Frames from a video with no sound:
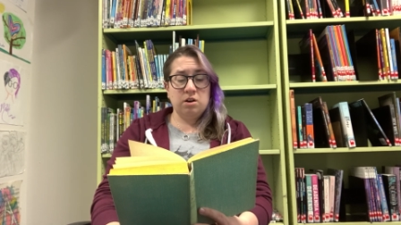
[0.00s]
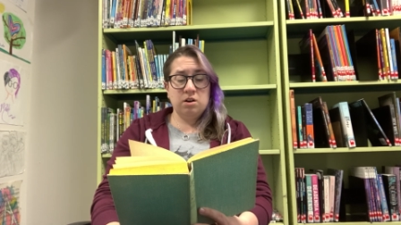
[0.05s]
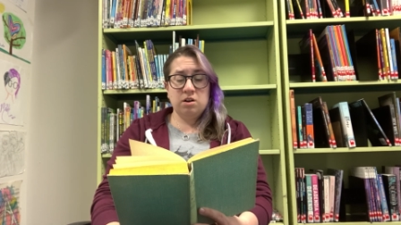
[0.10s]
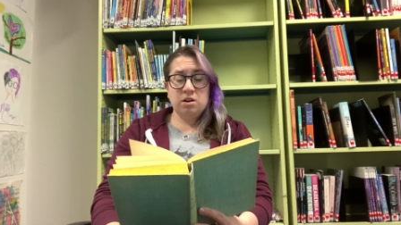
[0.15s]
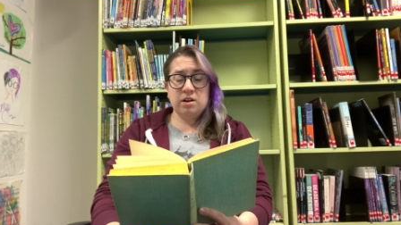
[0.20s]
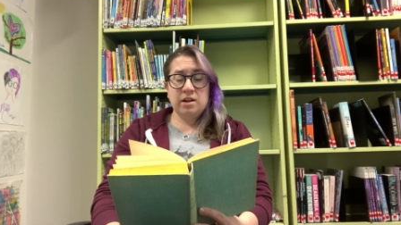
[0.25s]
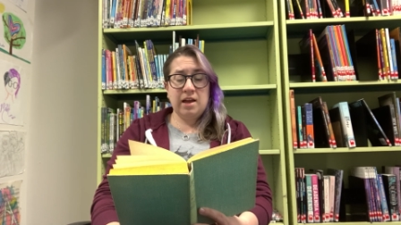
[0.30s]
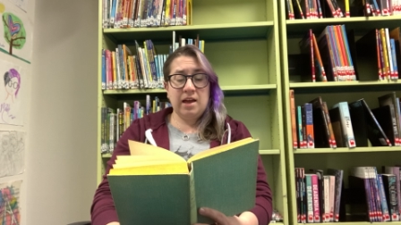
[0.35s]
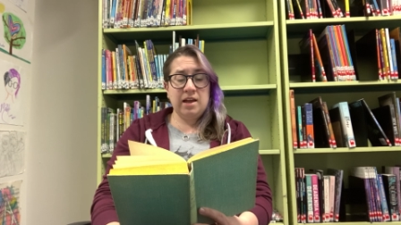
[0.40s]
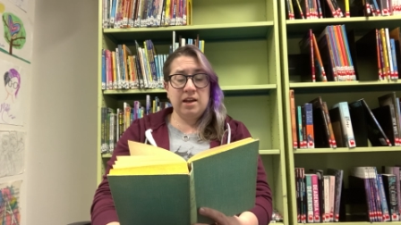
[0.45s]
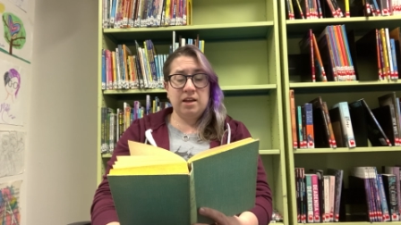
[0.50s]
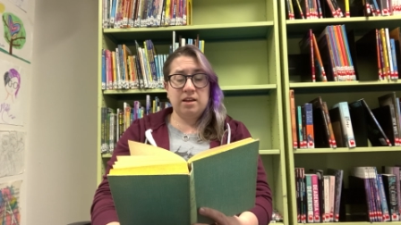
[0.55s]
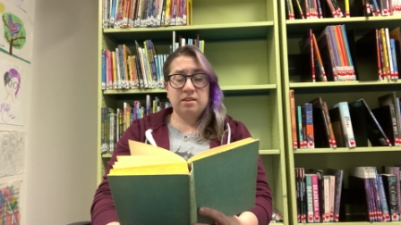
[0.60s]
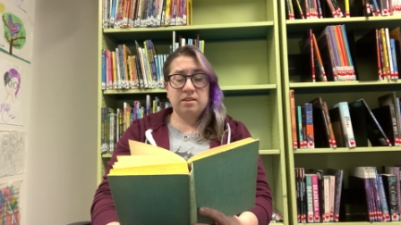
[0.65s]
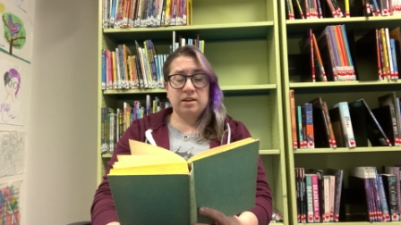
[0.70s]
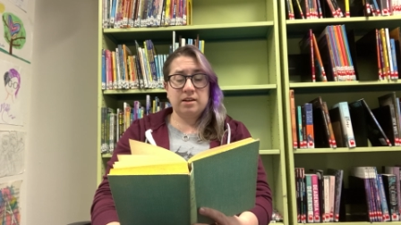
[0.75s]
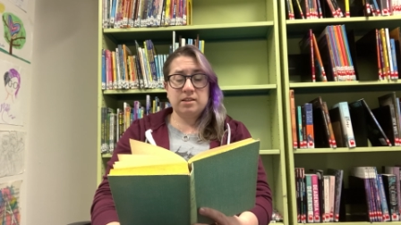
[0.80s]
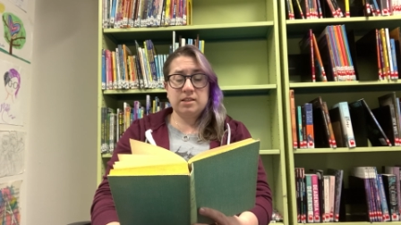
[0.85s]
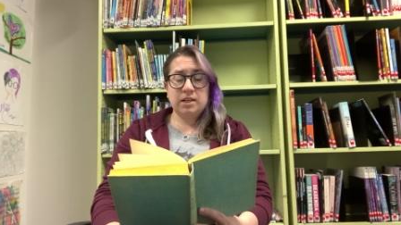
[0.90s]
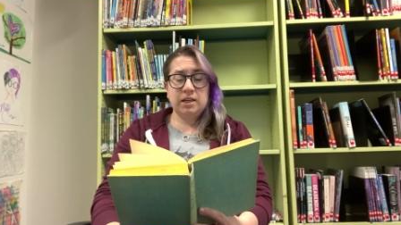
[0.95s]
heard
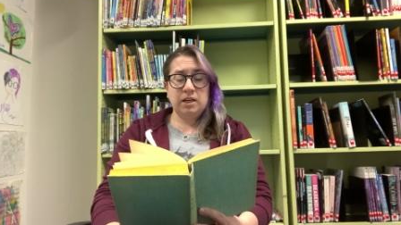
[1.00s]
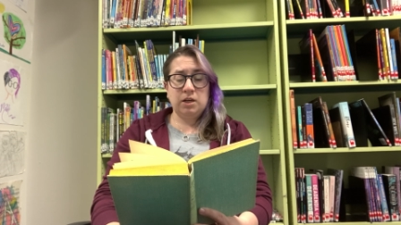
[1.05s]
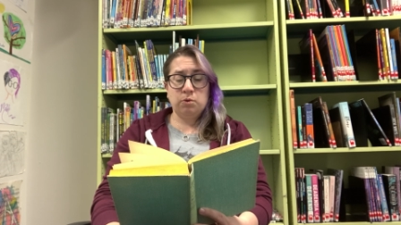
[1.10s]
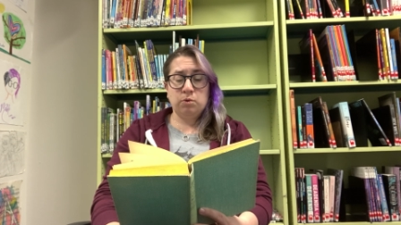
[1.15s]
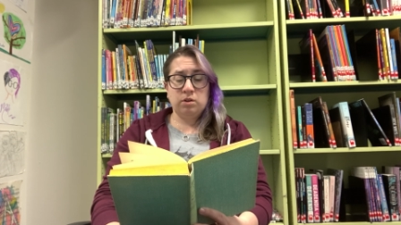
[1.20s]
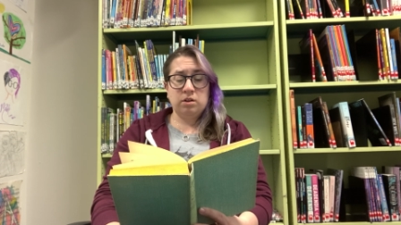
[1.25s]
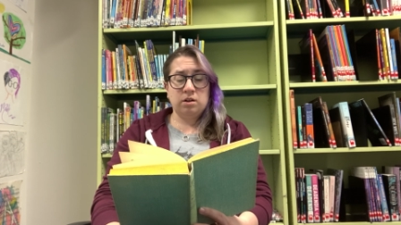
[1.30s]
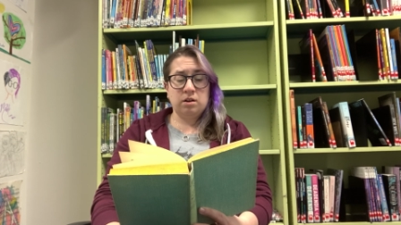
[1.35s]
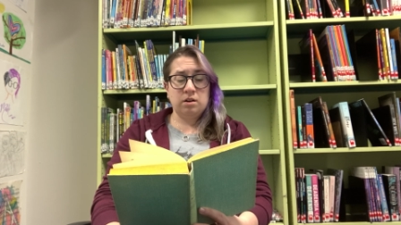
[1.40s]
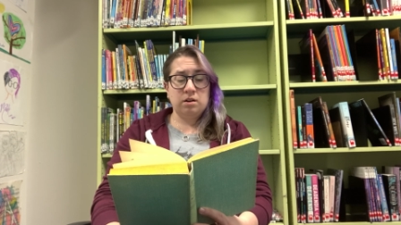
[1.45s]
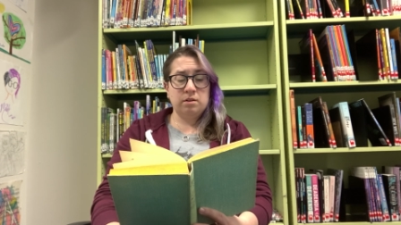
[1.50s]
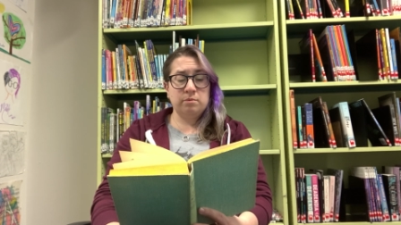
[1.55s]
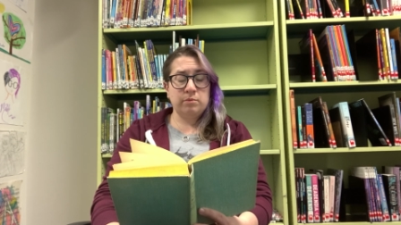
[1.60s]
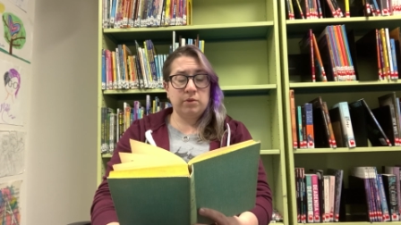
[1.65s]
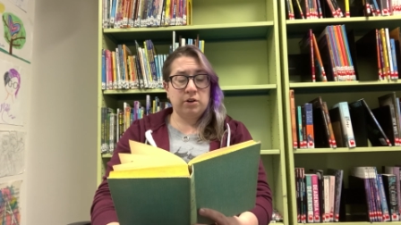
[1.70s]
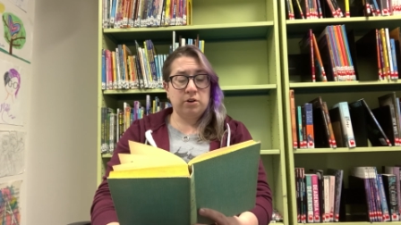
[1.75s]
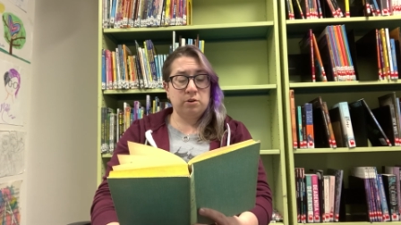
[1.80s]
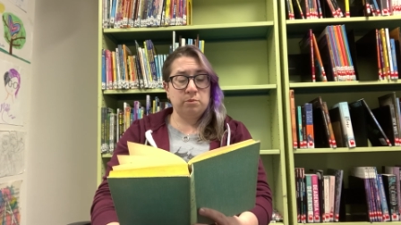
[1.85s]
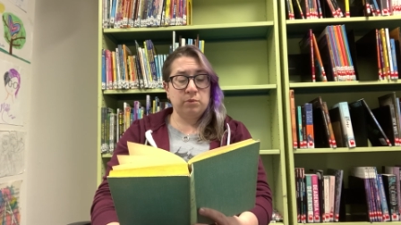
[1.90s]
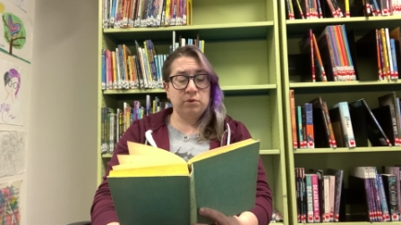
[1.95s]
anything to equal her,
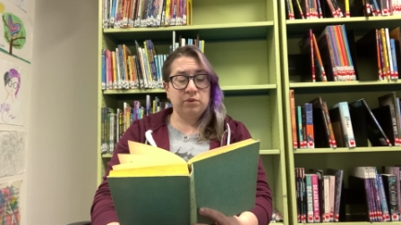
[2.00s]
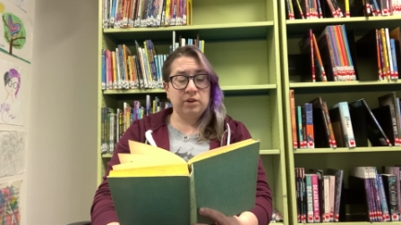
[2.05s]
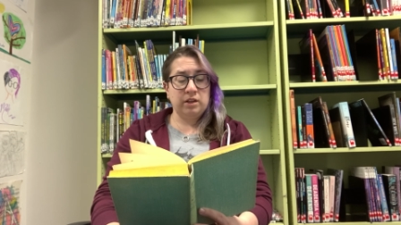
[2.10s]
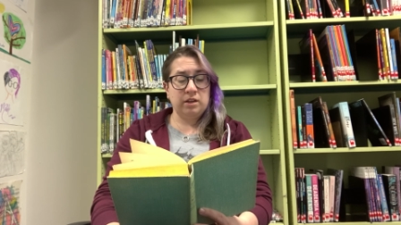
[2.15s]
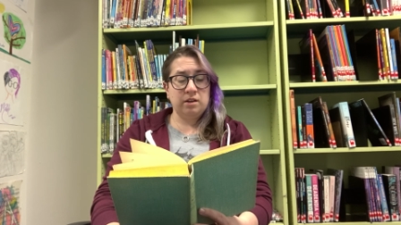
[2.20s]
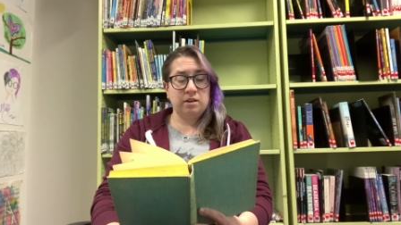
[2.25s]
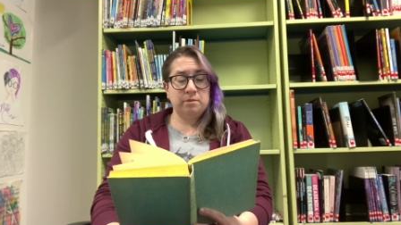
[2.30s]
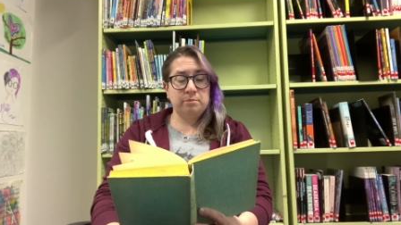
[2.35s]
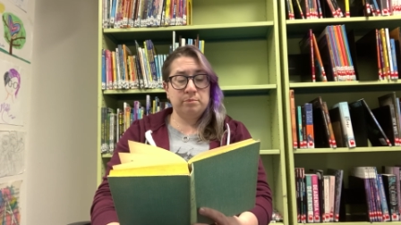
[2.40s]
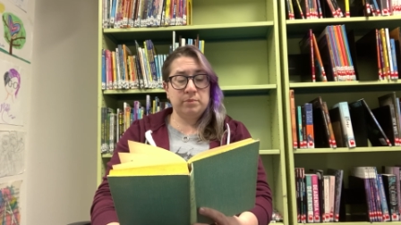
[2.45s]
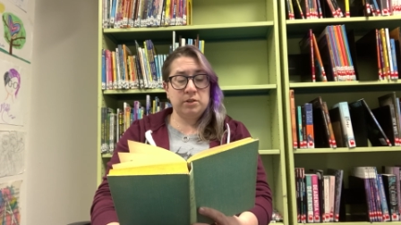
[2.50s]
muttered Marilla,